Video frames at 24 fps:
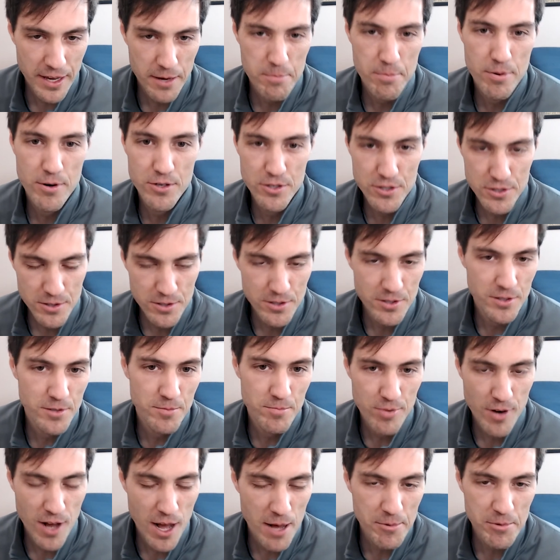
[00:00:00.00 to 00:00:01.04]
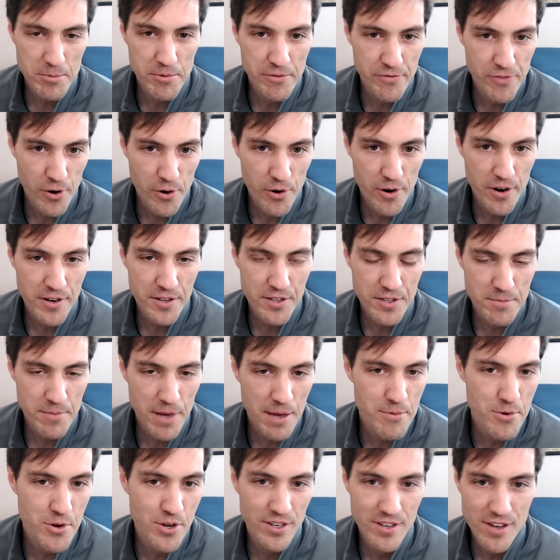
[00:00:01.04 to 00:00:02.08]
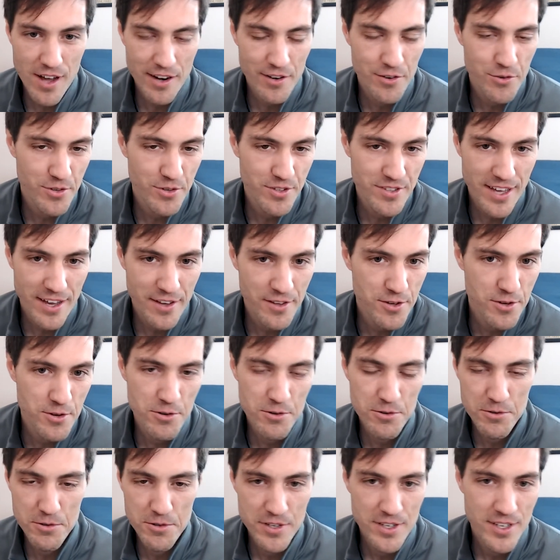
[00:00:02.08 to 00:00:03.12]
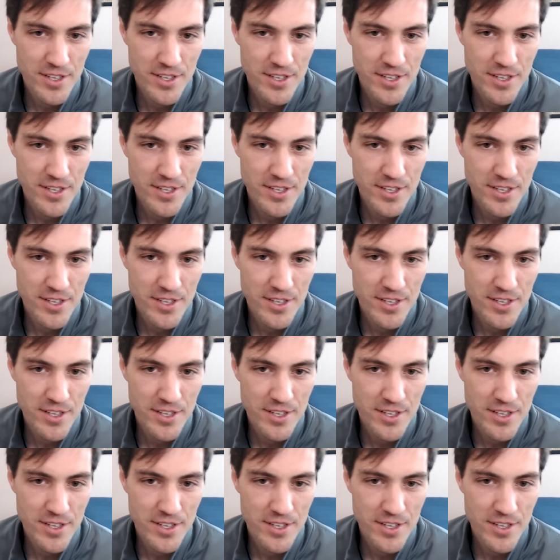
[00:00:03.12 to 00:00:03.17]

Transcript: personal problem of yours, and maybe you can talk to us how you